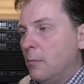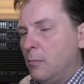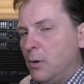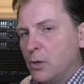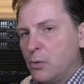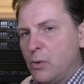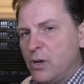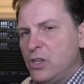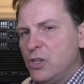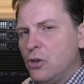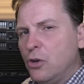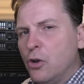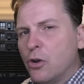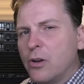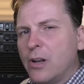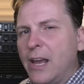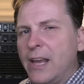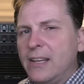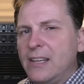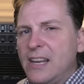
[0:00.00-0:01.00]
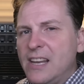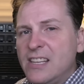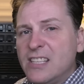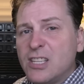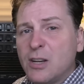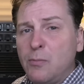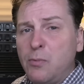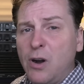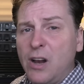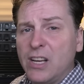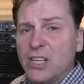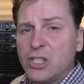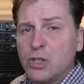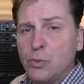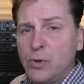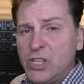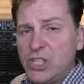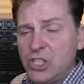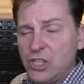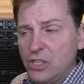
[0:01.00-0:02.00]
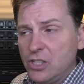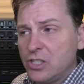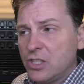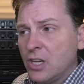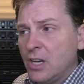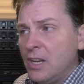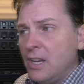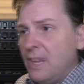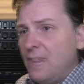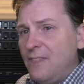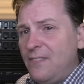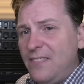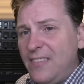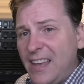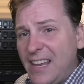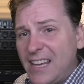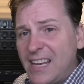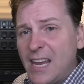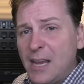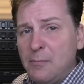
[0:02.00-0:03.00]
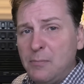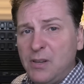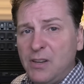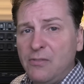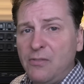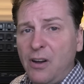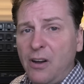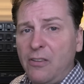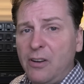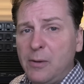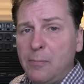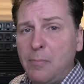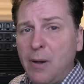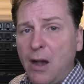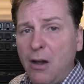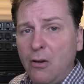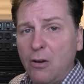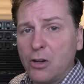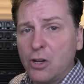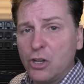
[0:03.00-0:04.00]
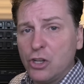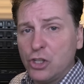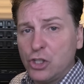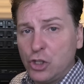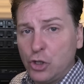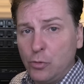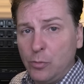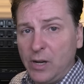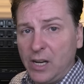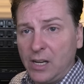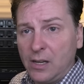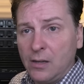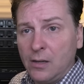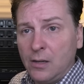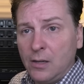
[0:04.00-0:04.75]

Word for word: But when you look at enterprise switches, they can be very power consuming.